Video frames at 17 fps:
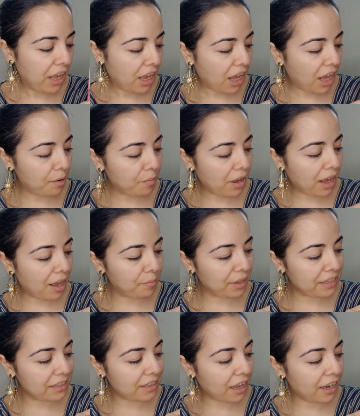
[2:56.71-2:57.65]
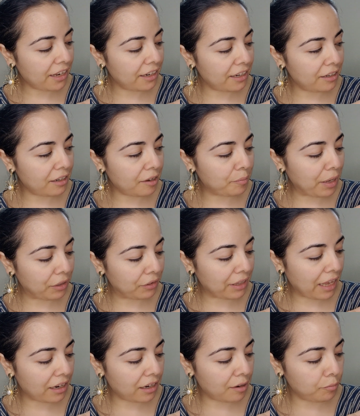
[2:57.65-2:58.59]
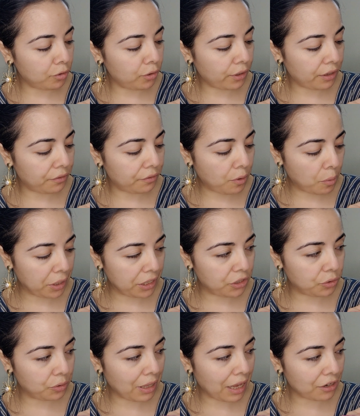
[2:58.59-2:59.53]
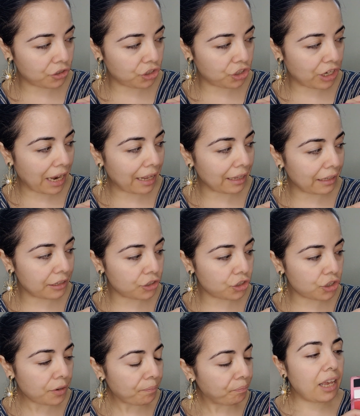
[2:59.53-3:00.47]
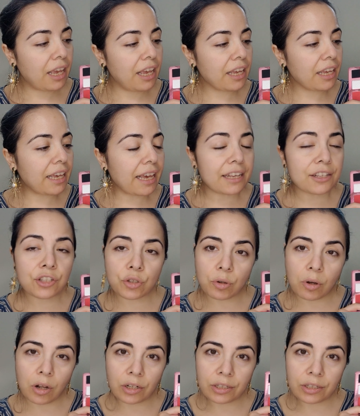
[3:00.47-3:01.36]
I'm excited about that and I'm looking forward to that challenge. In case you all